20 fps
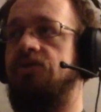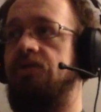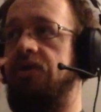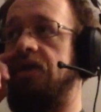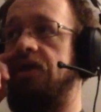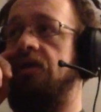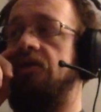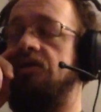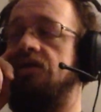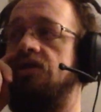
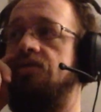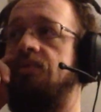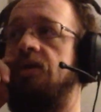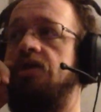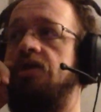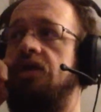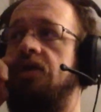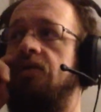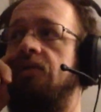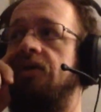3 years,
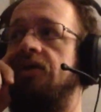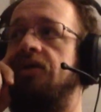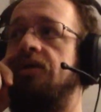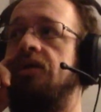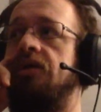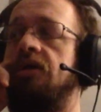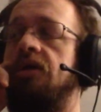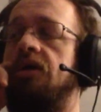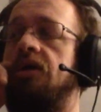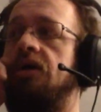especially with
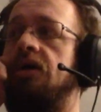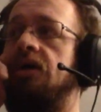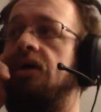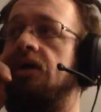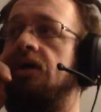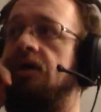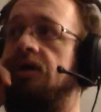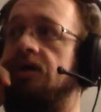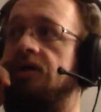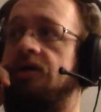
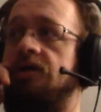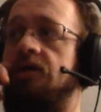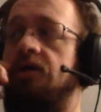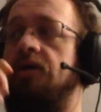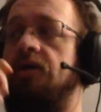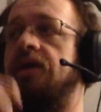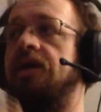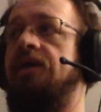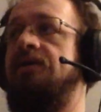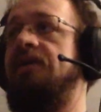
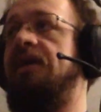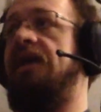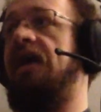certain things that